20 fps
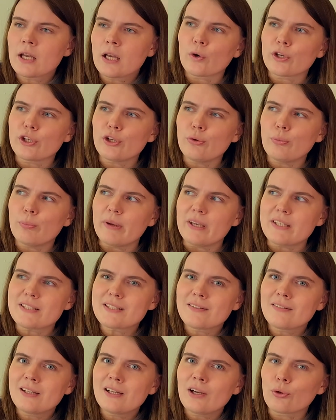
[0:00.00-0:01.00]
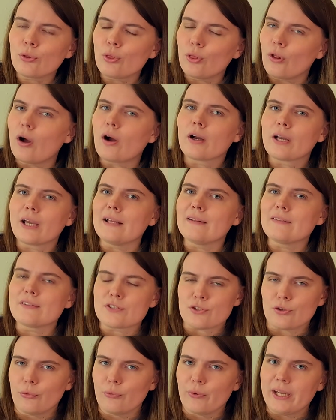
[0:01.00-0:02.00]
where you basically are locking the
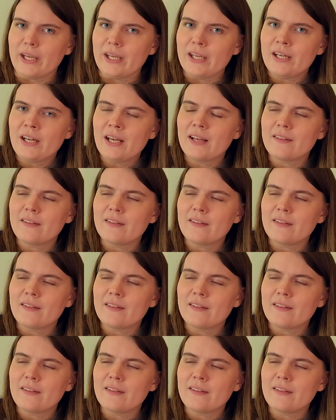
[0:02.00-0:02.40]
screen,